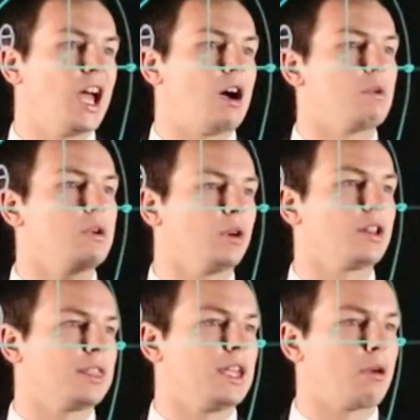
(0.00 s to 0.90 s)
And we want
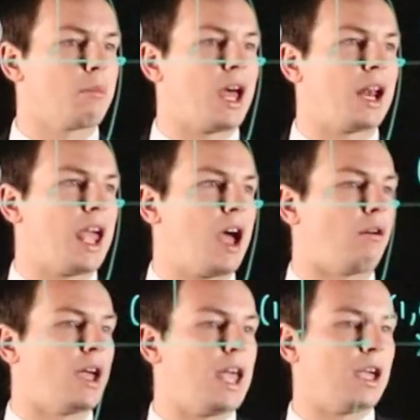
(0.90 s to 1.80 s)
to think about
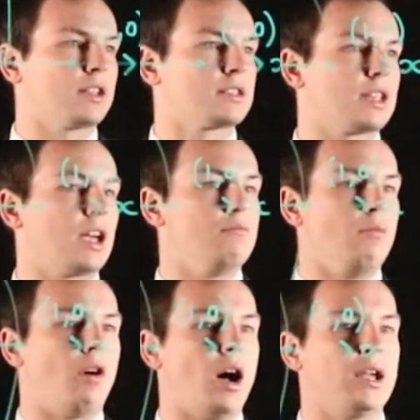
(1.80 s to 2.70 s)
how x and
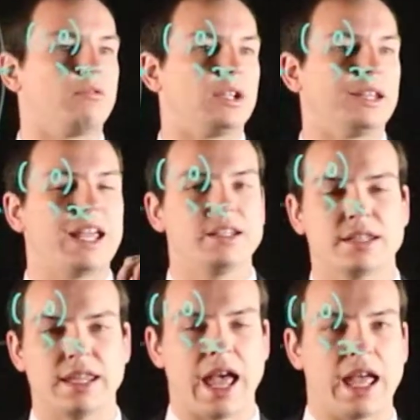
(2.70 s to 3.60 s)
y relate
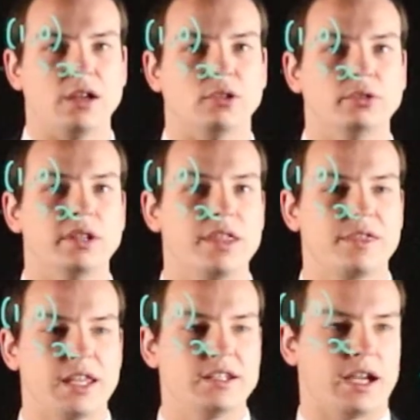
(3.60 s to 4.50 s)
to the angle
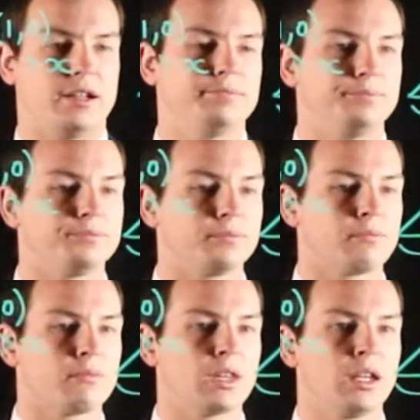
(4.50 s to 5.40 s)
theta.
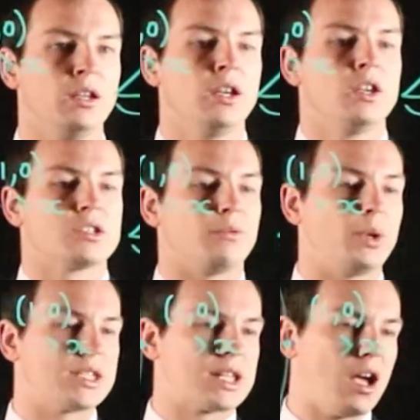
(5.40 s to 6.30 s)
So if
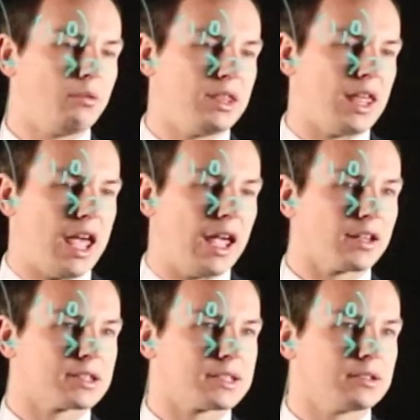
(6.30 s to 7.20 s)
we start with
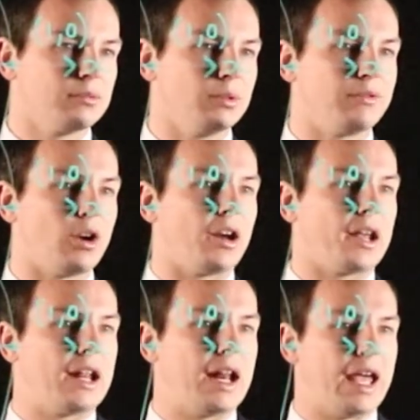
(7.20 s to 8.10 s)
x, we've
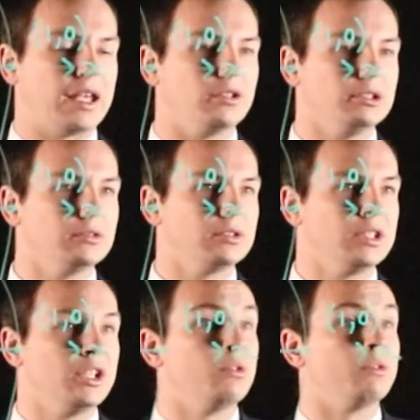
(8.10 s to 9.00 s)
got an angle
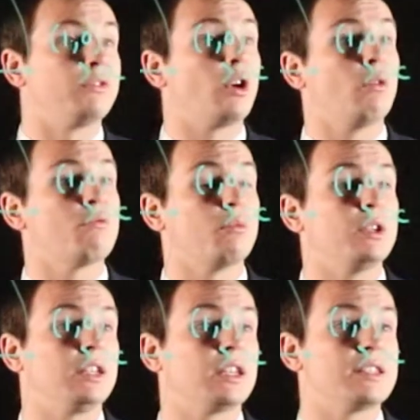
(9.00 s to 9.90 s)
We've got what
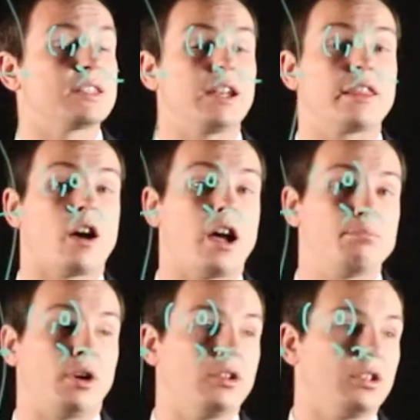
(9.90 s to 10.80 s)
we'd consider the
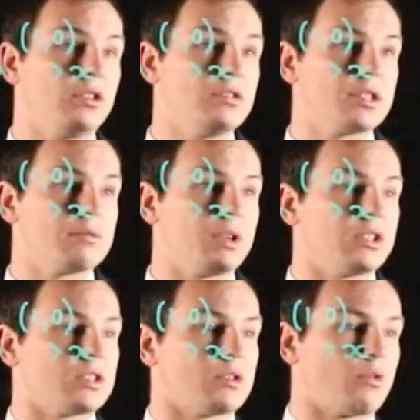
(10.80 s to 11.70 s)
hypotenuse
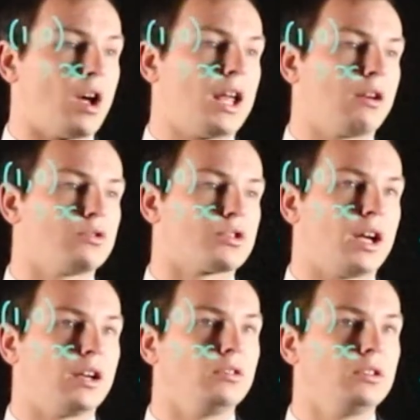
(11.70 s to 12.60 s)
because it's a right angle
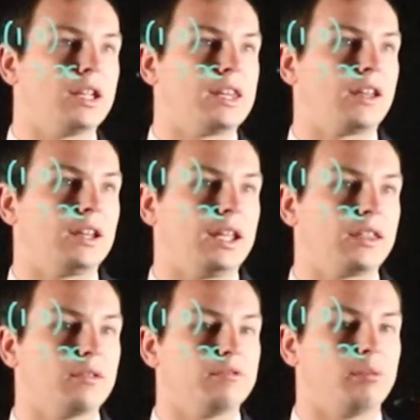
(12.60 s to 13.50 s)
triangle and that
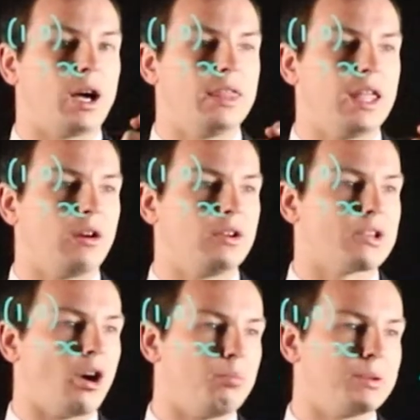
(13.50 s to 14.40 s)
length of one there
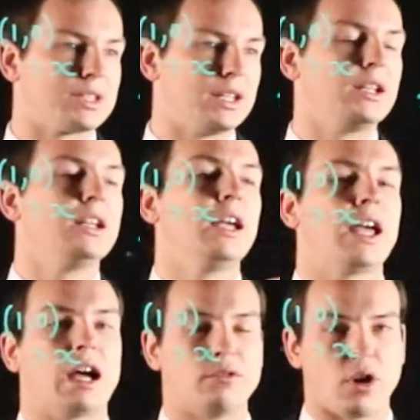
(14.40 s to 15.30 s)
is opposite
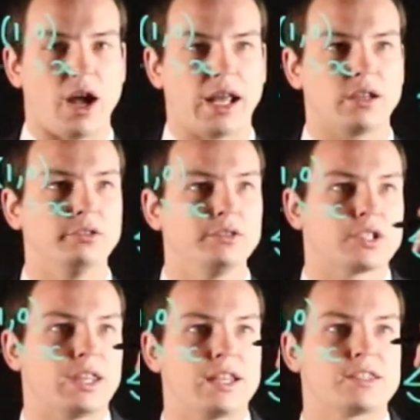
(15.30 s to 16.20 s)
our right angle,
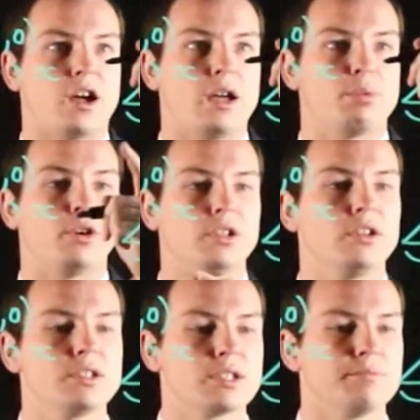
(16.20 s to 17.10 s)
so that's the
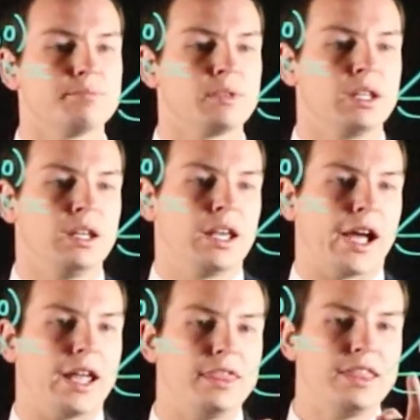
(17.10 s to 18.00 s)
hypotenuse.
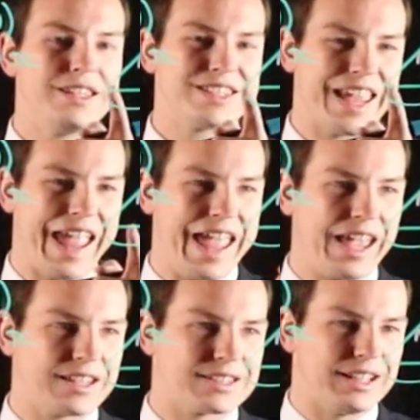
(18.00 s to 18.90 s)
And this
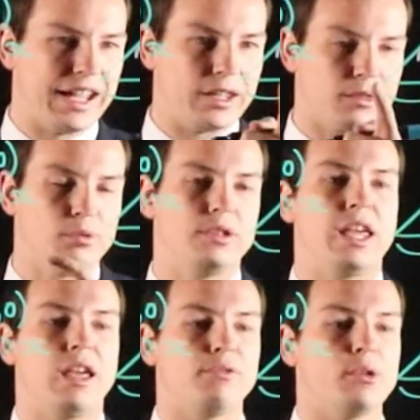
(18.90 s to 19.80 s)
x length would
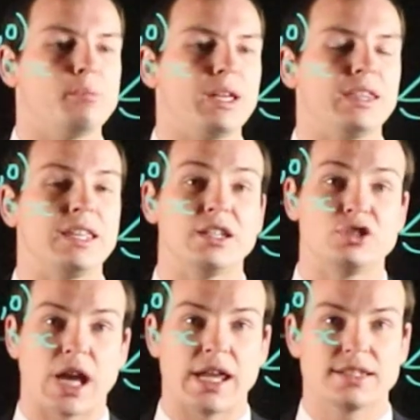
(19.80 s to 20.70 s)
therefore be the
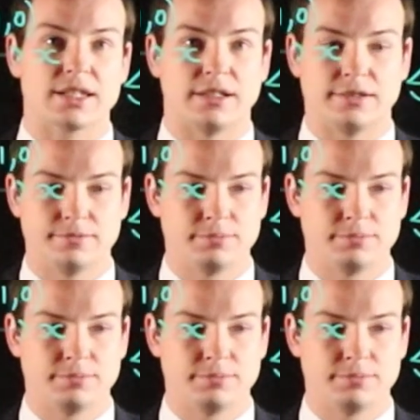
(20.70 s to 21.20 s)
adjacent.